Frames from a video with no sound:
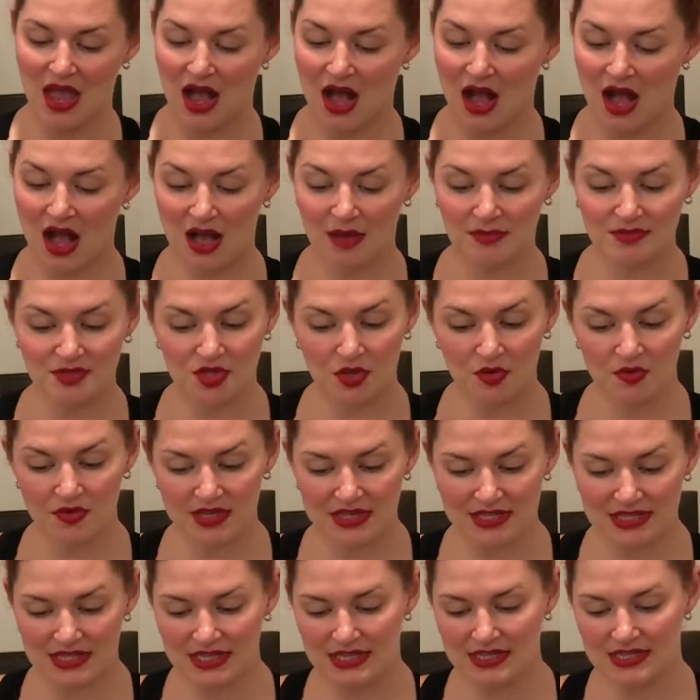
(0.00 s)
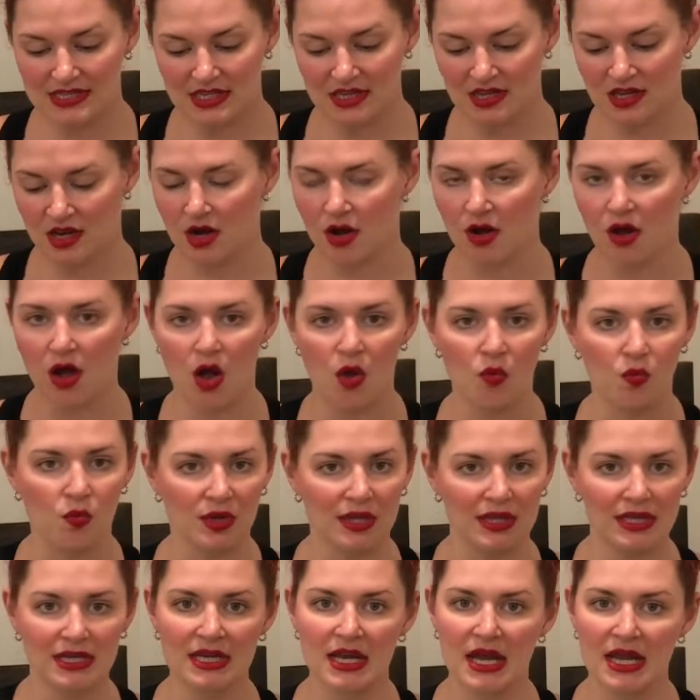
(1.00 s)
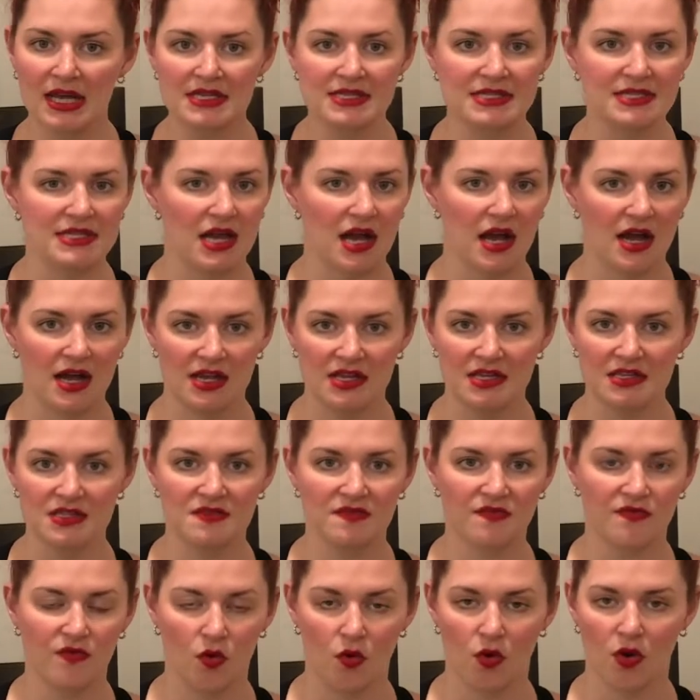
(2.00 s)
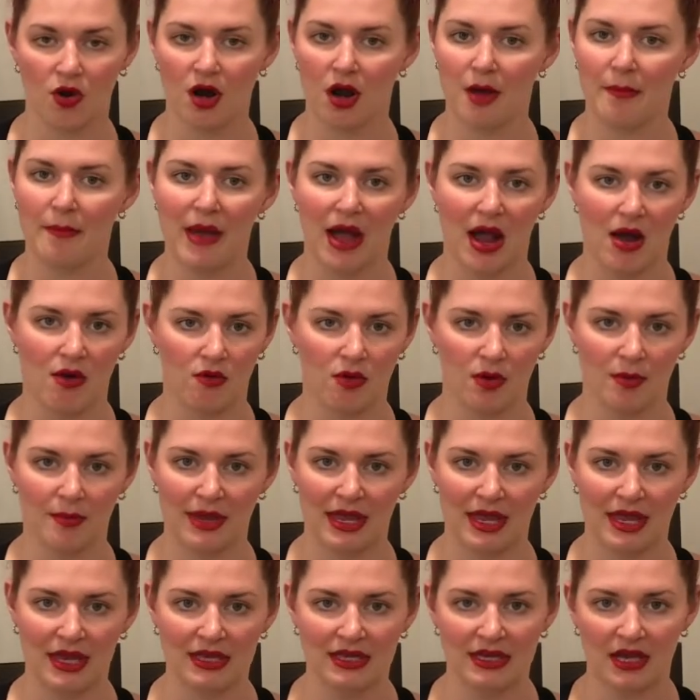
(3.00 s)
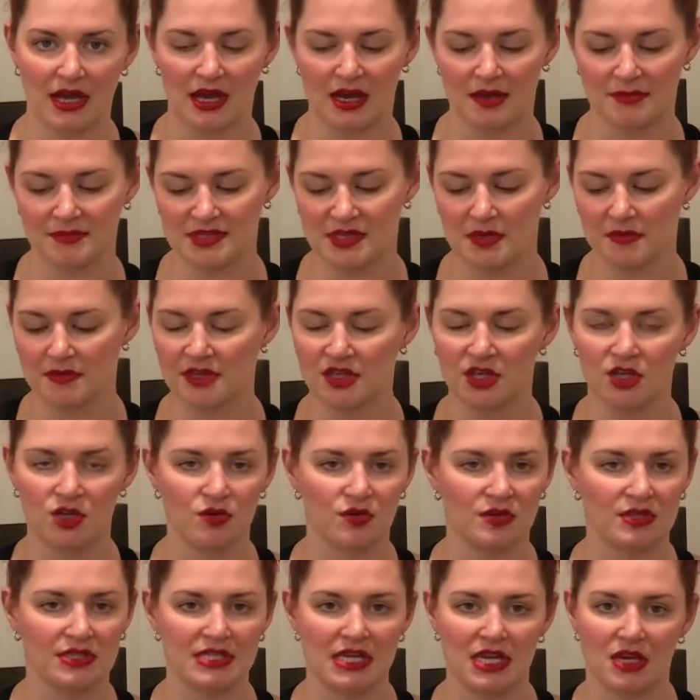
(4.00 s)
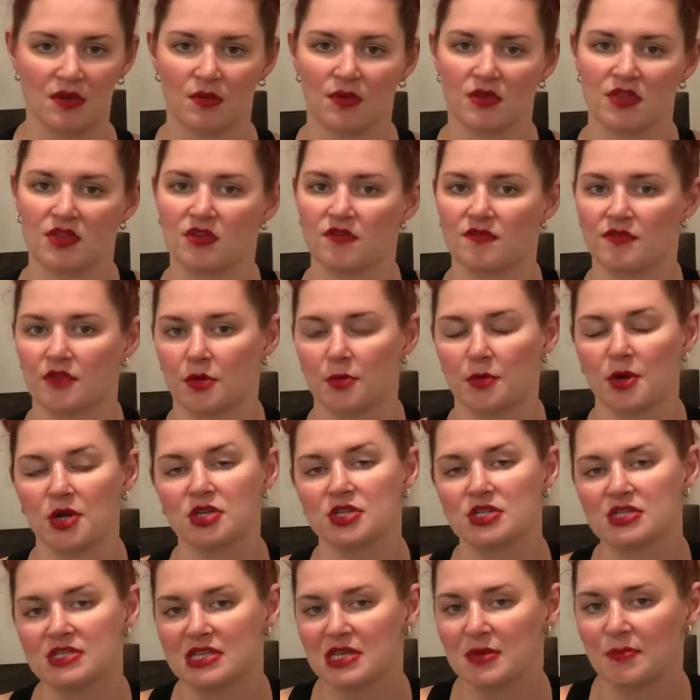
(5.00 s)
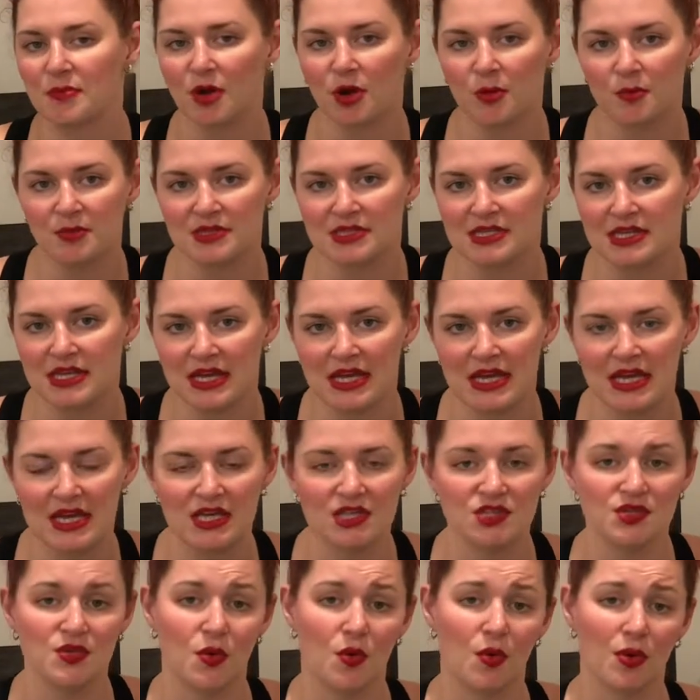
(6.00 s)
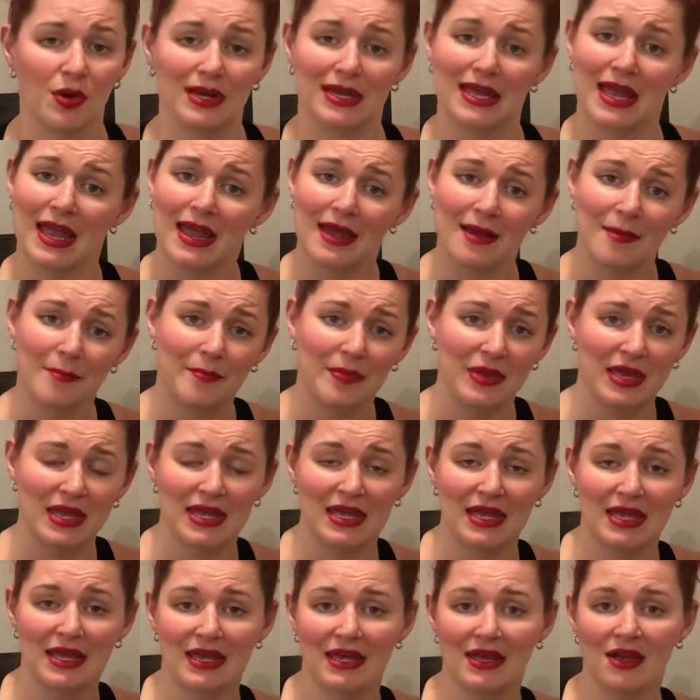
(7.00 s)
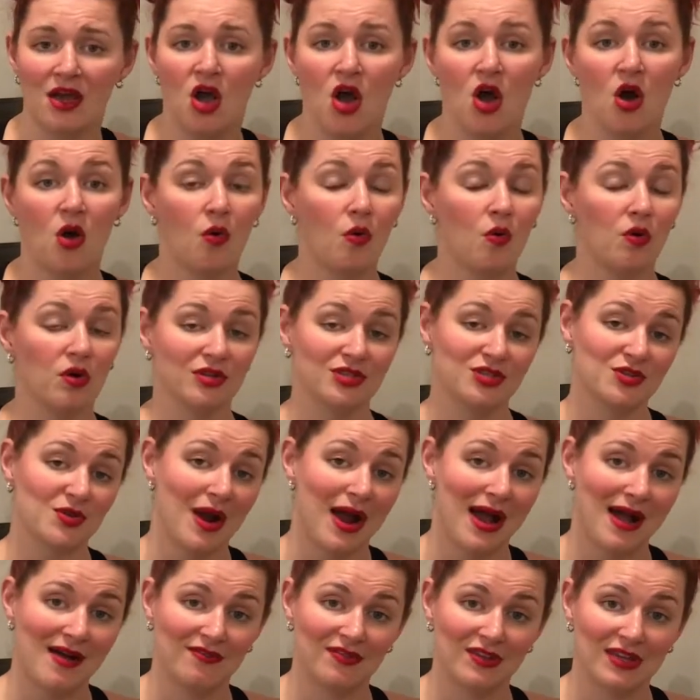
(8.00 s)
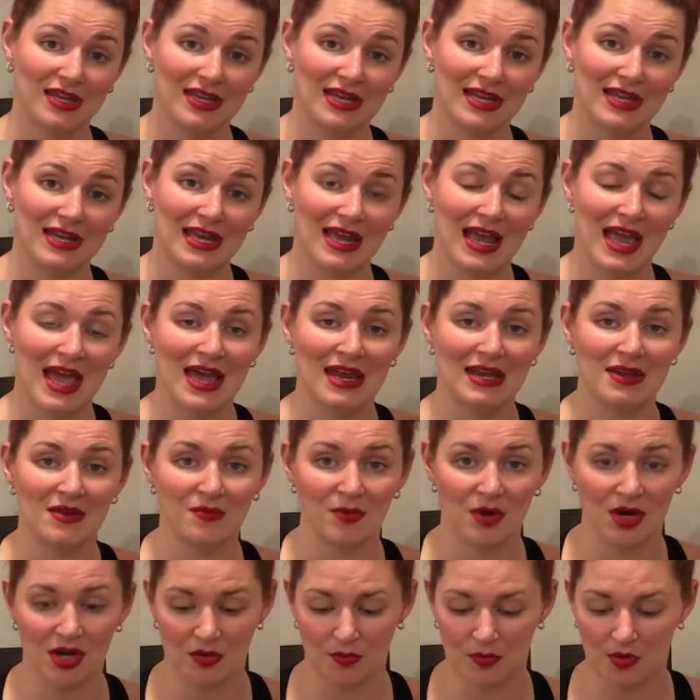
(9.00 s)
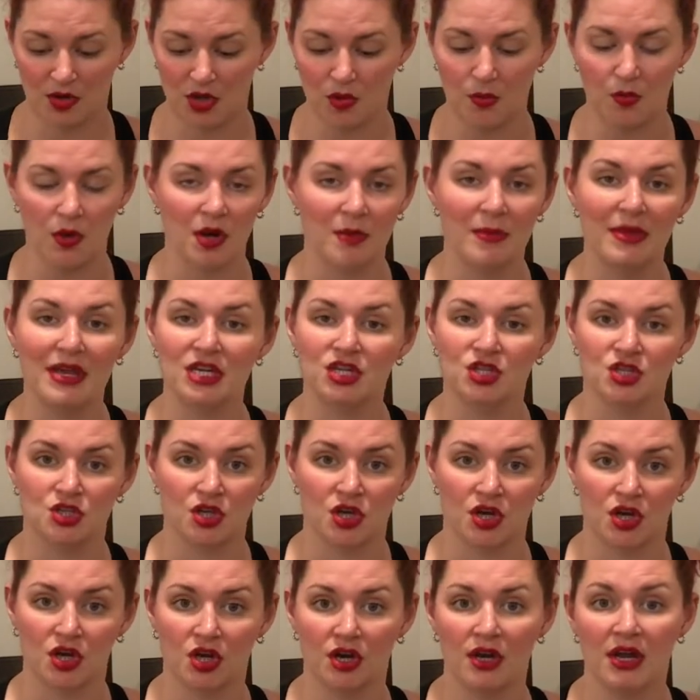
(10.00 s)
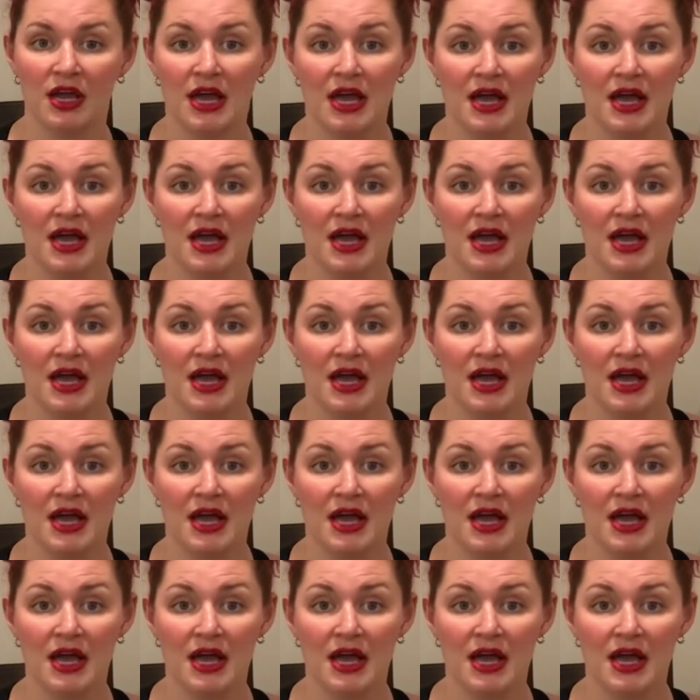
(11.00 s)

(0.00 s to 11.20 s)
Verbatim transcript: Um, so this is, you know, a really nice size for a power bank, um, something you can take with you for emergency purposes or camping or traveling, anywhere where you want to make sure